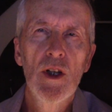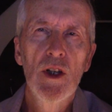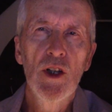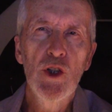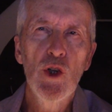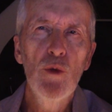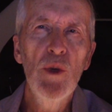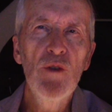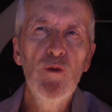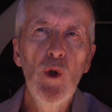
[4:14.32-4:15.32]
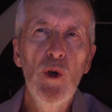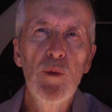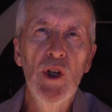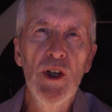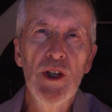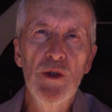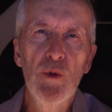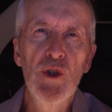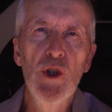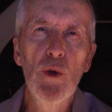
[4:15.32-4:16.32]
It showed my floor plans
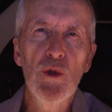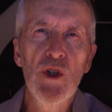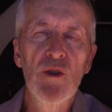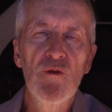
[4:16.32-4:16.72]
with notes on